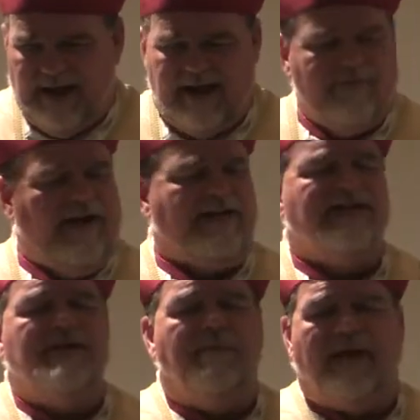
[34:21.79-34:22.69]
In fact,
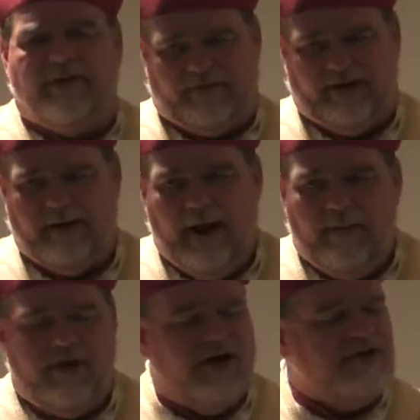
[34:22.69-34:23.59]
it's a blessing,
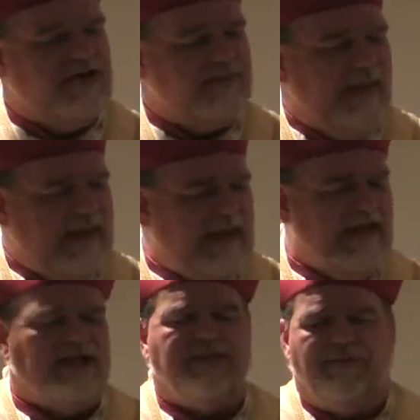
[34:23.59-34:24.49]
because it is
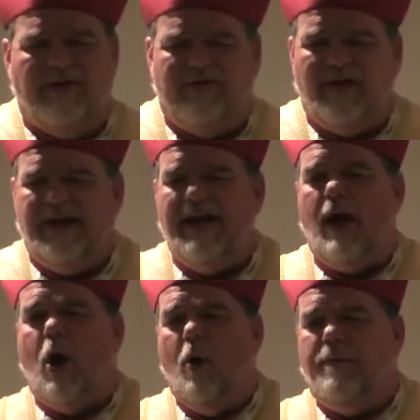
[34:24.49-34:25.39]
making
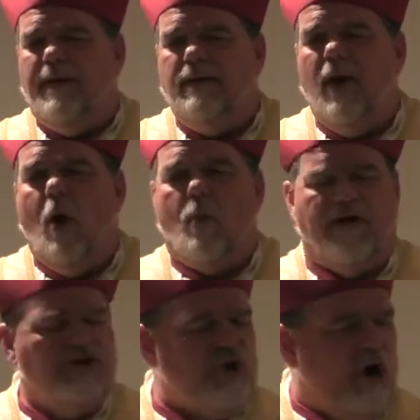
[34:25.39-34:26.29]
explicitly open what is